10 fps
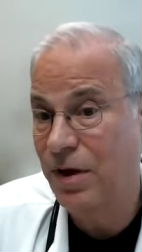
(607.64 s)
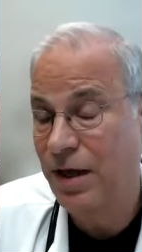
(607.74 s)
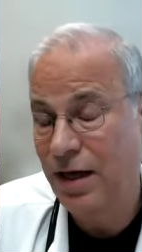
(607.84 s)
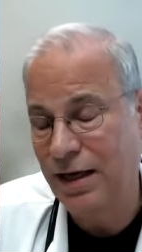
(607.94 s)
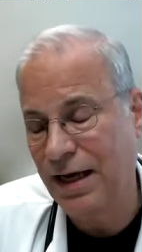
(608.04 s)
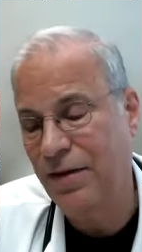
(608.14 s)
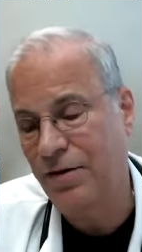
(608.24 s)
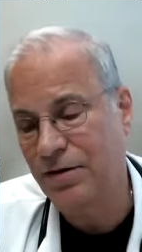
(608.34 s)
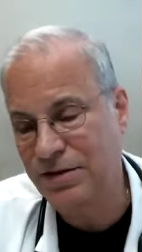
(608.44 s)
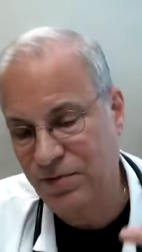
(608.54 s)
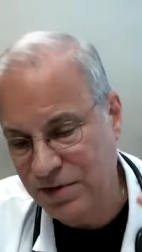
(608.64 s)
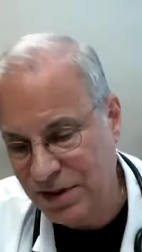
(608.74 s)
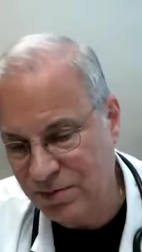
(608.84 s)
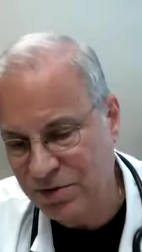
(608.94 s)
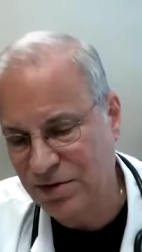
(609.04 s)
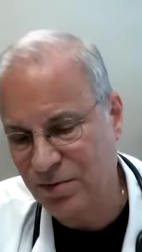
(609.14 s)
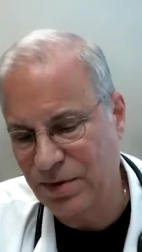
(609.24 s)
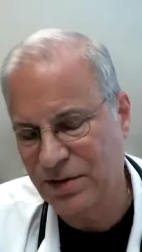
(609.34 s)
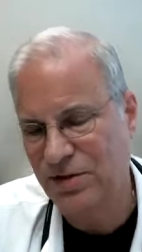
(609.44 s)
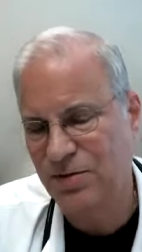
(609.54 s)
yeah. Again, there are different types of
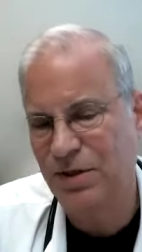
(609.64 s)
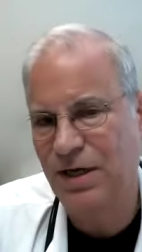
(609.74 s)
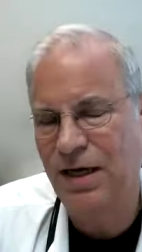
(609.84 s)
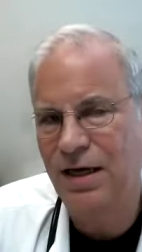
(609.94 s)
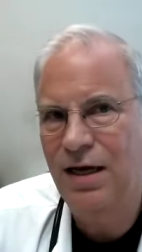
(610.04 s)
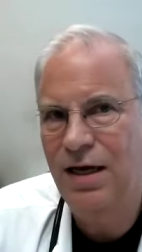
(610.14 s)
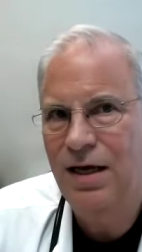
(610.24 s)
dementias with that.